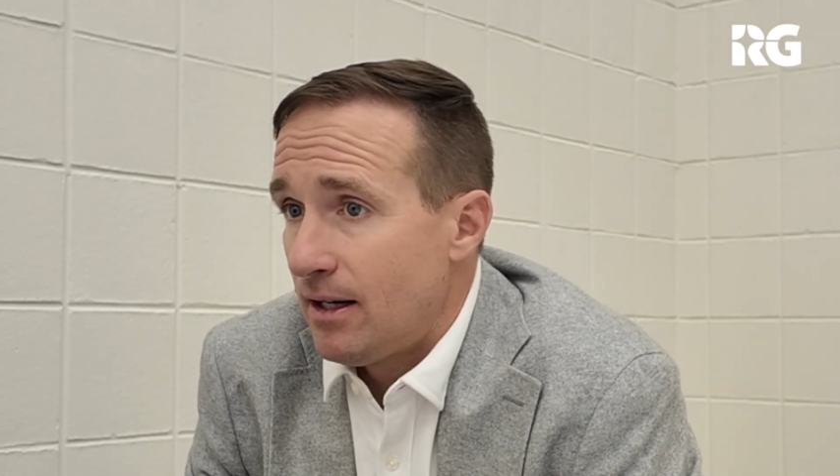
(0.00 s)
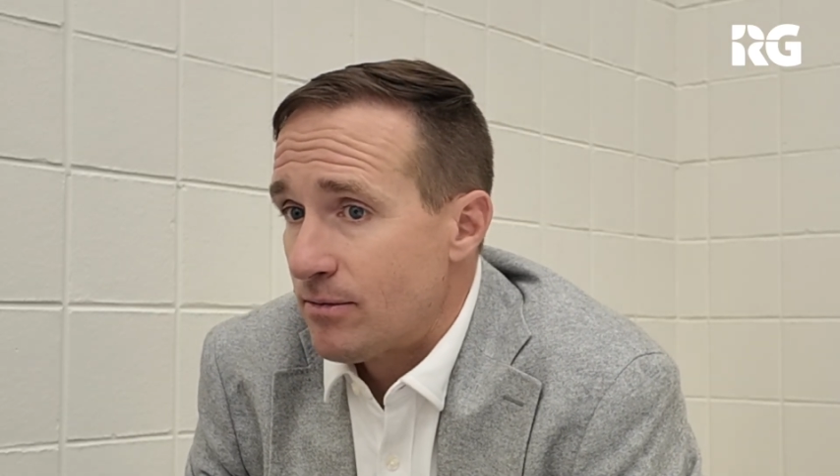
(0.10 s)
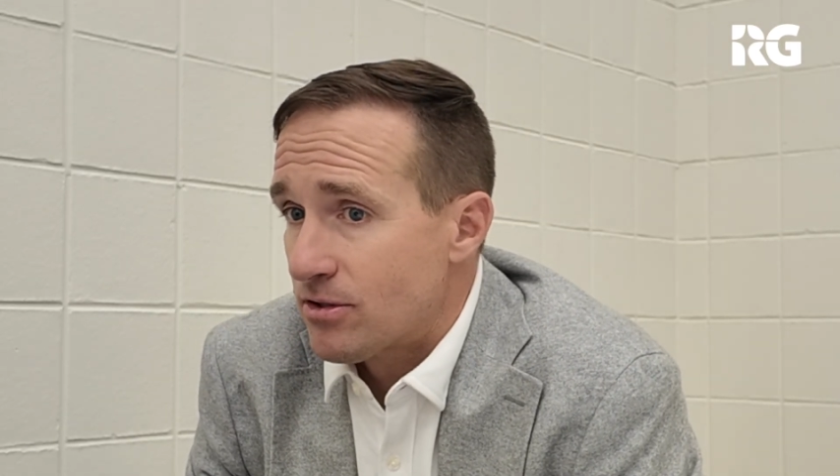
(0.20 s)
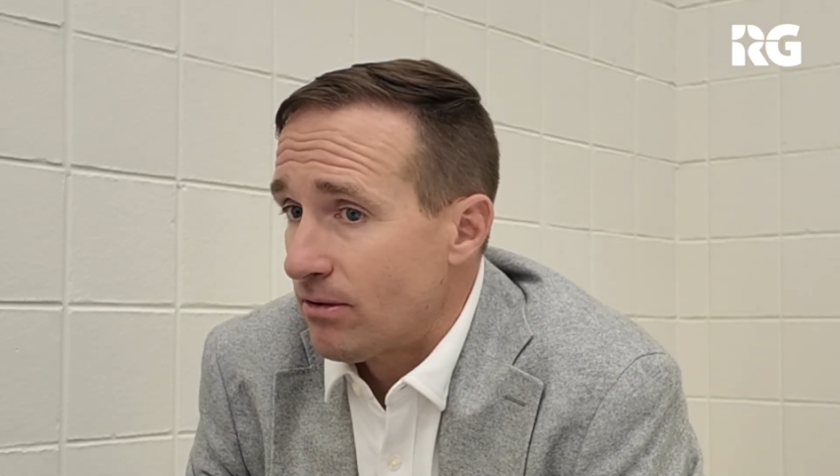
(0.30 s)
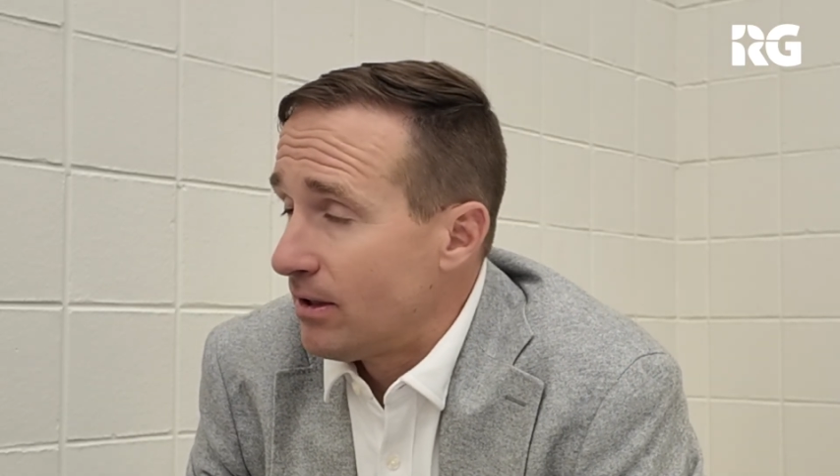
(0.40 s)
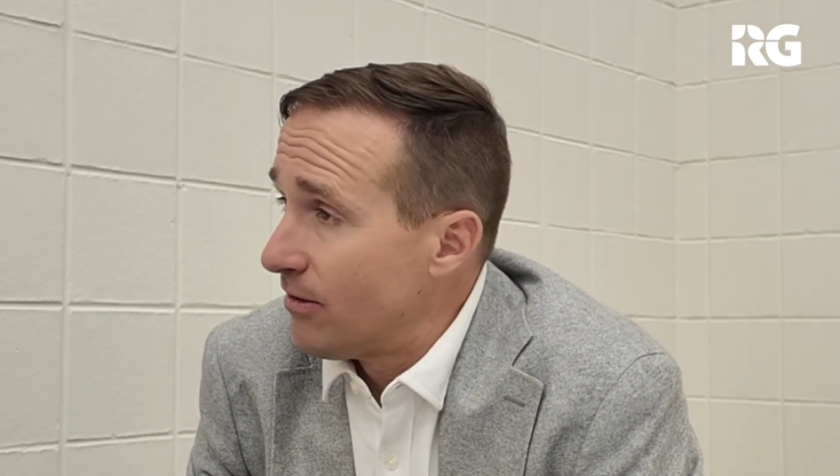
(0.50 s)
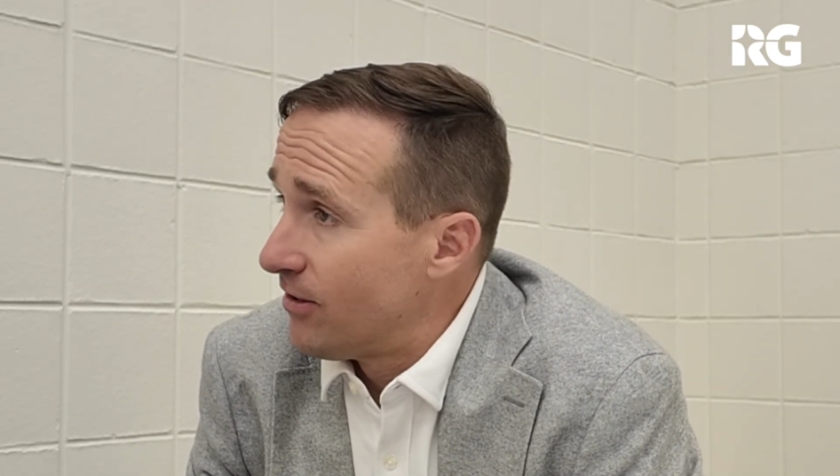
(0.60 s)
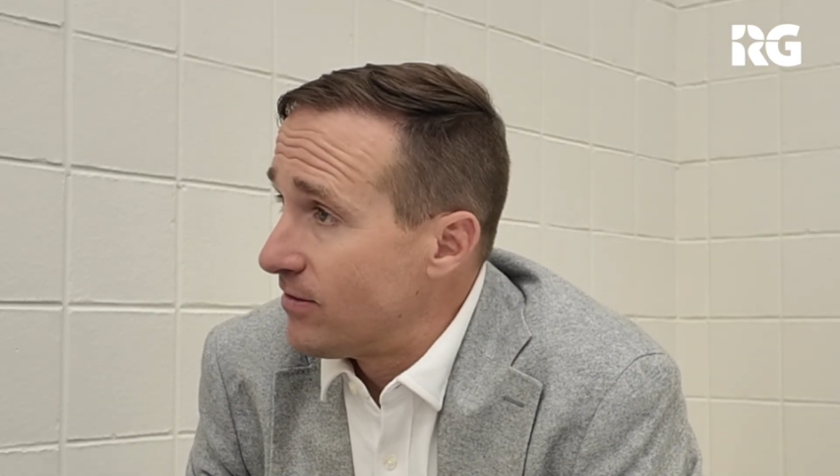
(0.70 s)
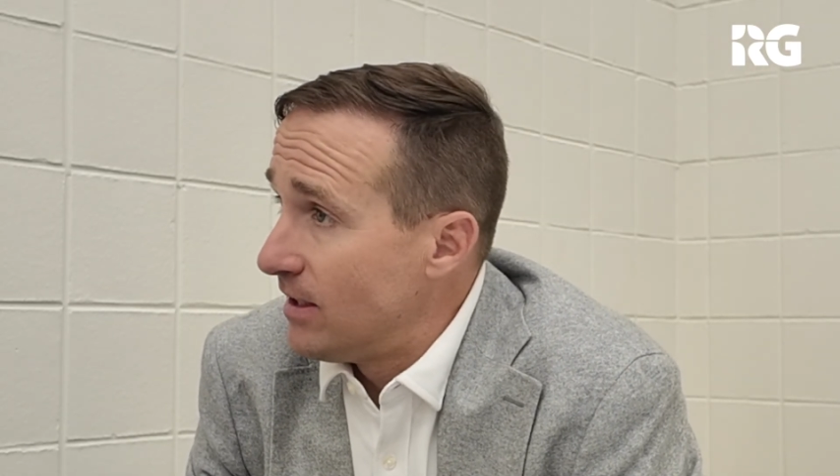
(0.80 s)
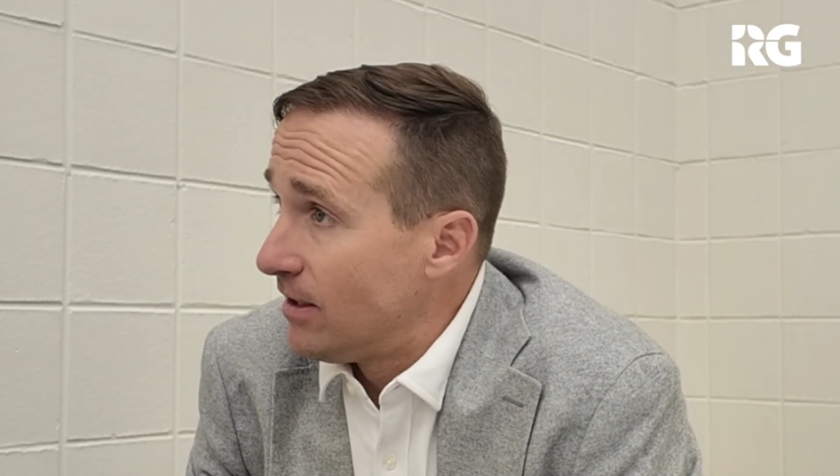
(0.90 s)
certainly the
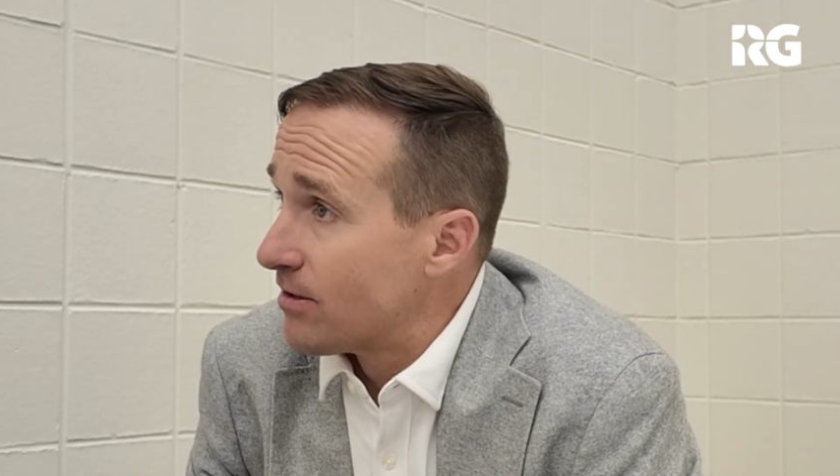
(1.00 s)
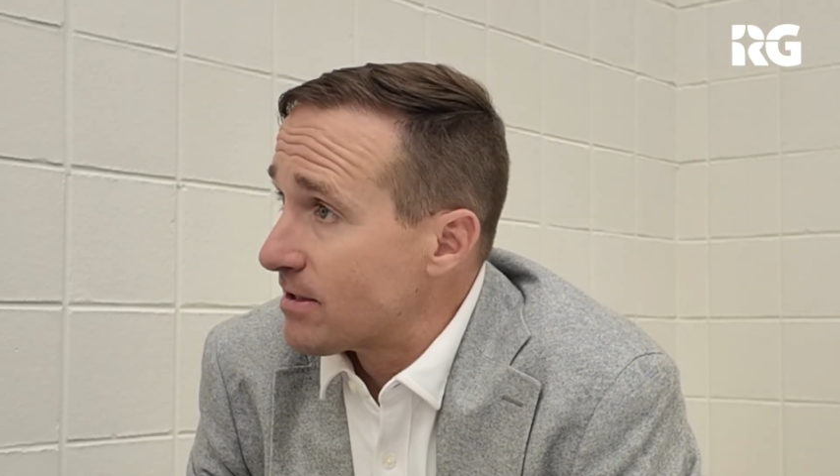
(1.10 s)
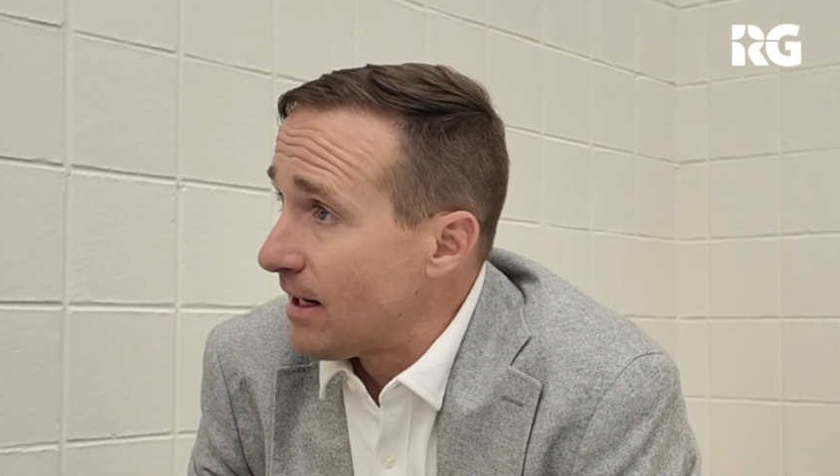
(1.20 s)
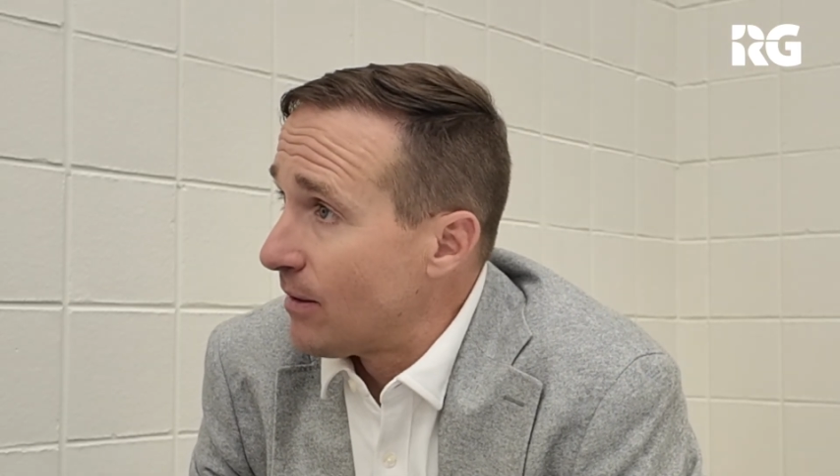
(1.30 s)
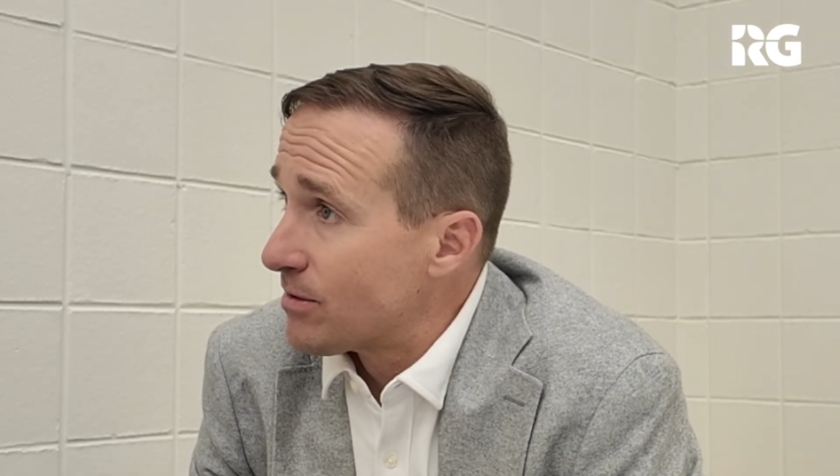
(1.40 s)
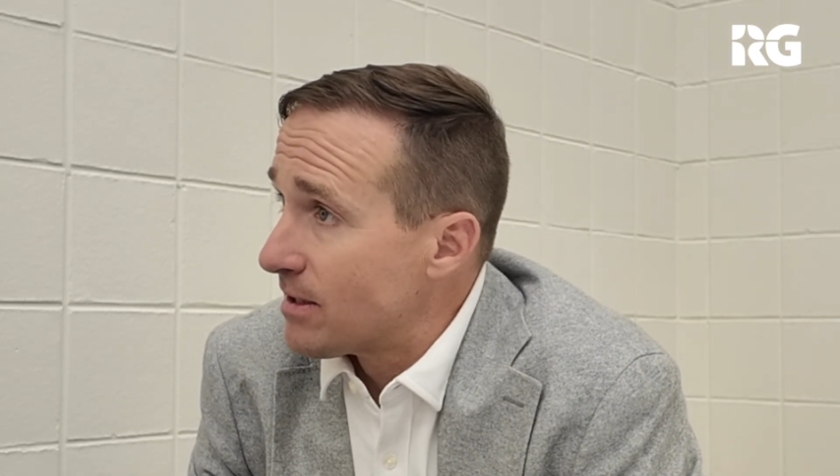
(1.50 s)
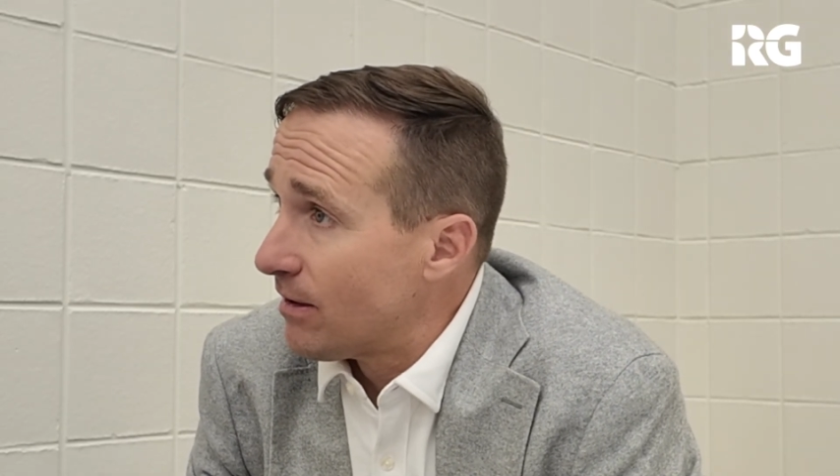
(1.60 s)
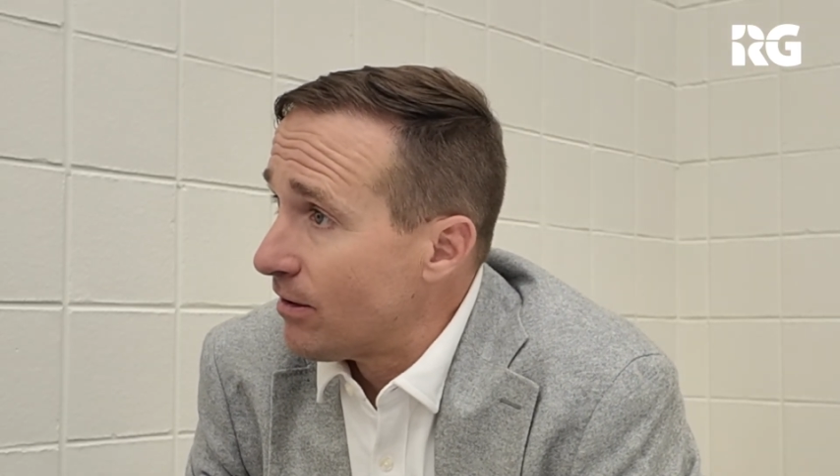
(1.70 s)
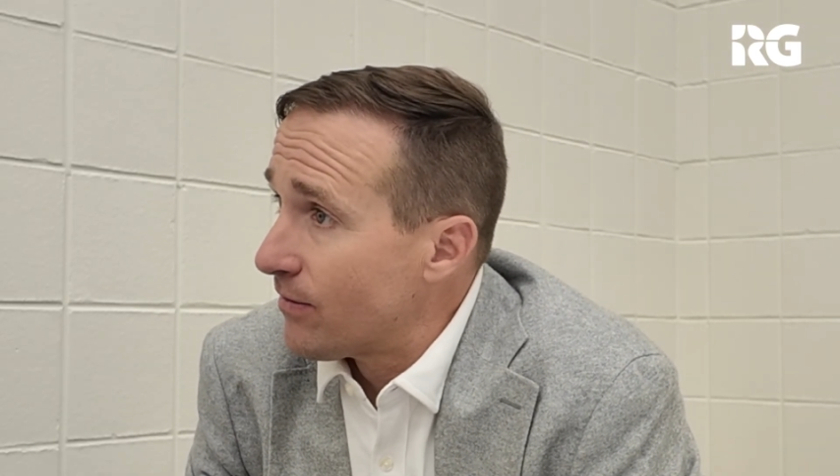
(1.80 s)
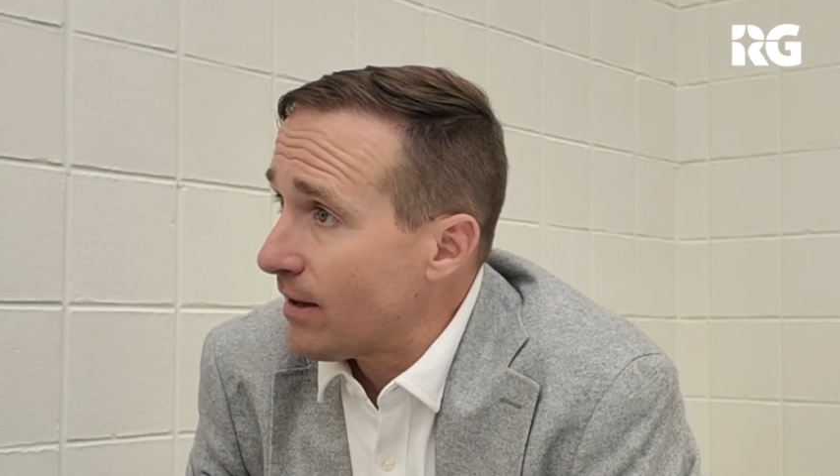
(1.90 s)
15 years that I was there
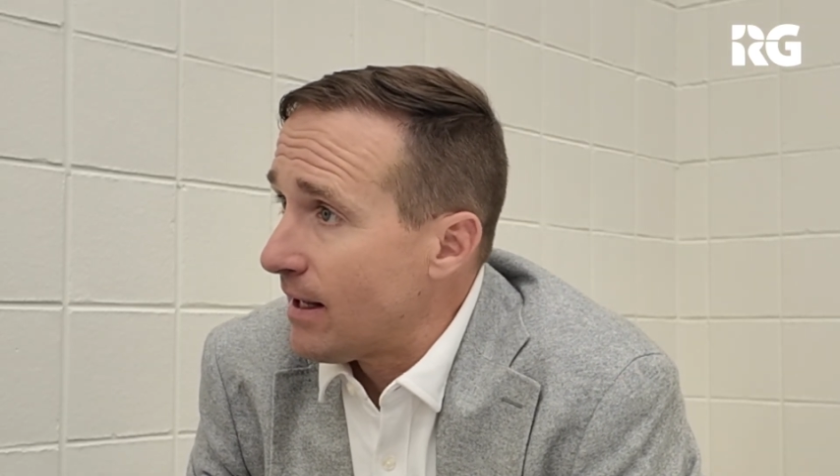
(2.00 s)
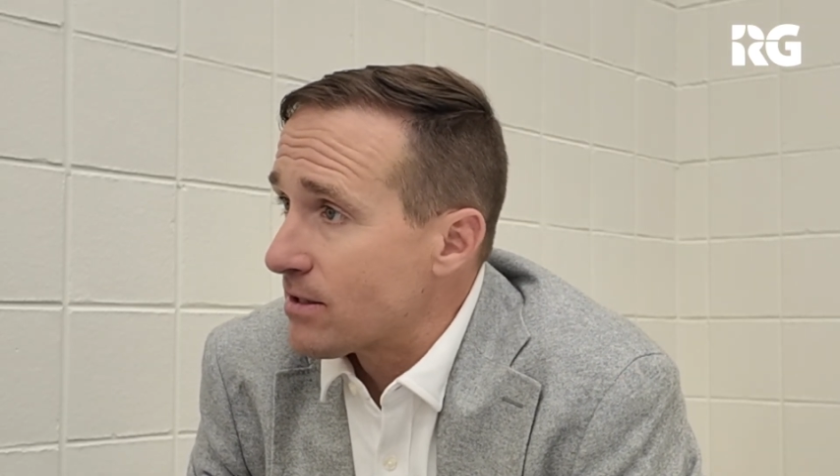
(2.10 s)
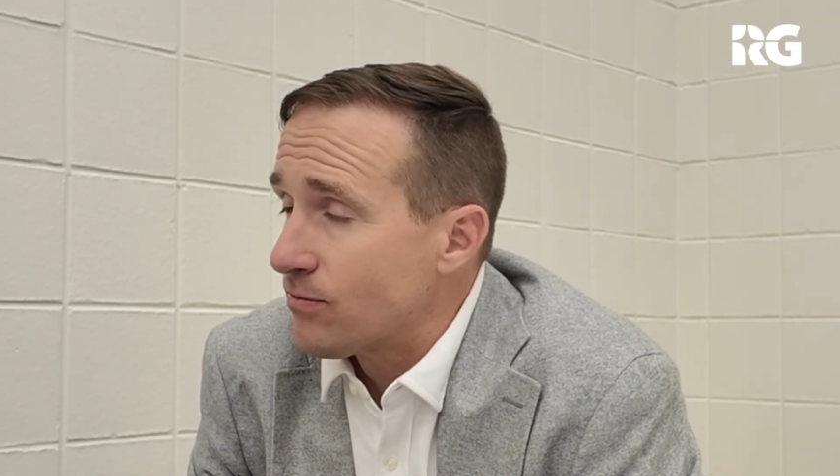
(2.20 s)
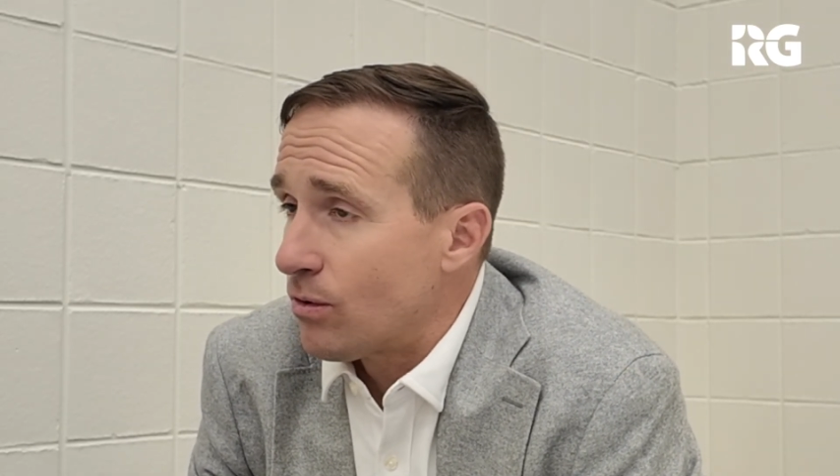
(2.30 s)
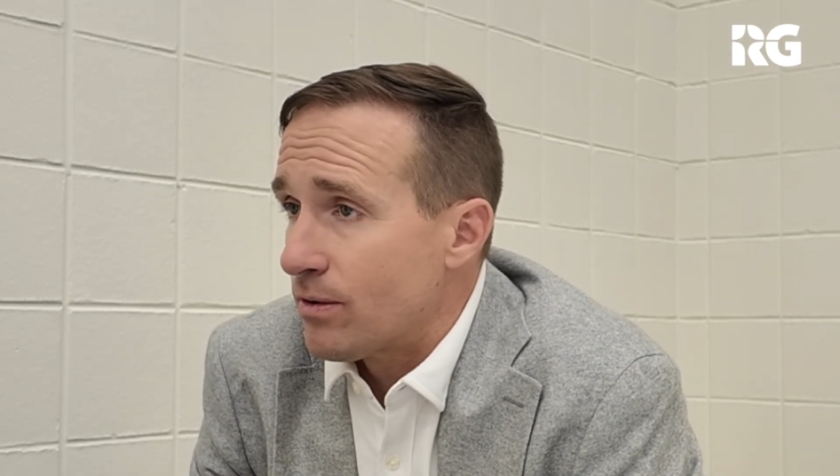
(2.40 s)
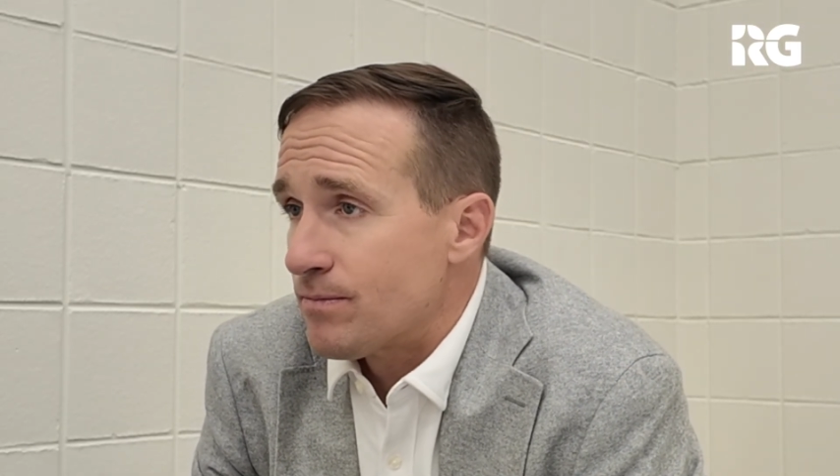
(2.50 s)
and over the last 4.